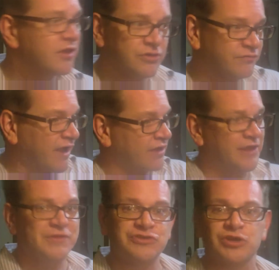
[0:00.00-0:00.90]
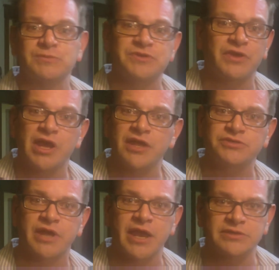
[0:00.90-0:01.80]
you violate the terms of the
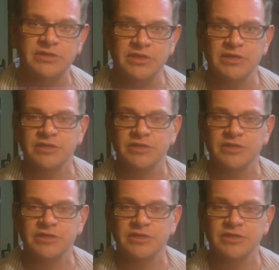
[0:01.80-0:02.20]
contract.